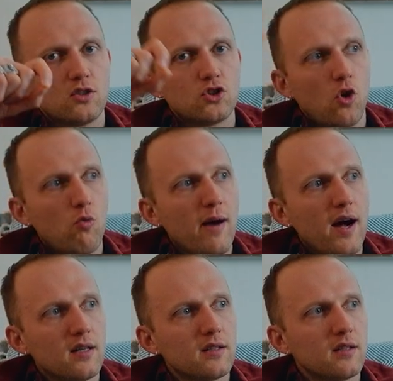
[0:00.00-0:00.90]
so
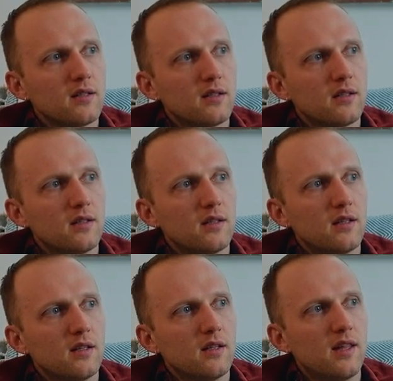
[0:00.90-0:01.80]
bad
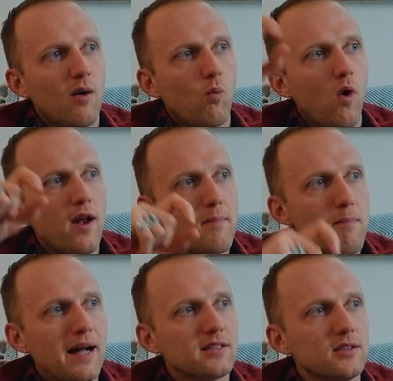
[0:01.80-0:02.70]
that when it
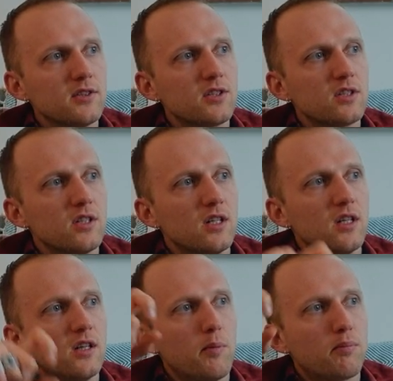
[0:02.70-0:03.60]
matters,
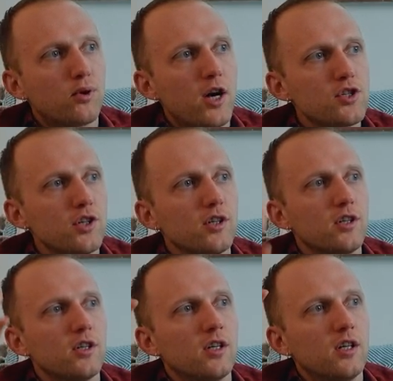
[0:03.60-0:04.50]
the pressure
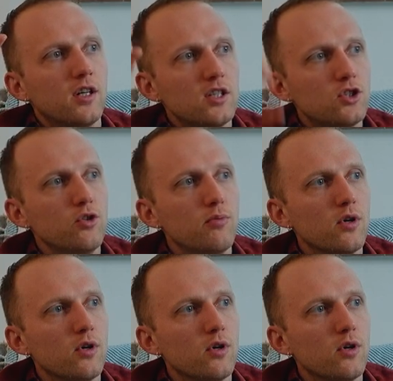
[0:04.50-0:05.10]
is too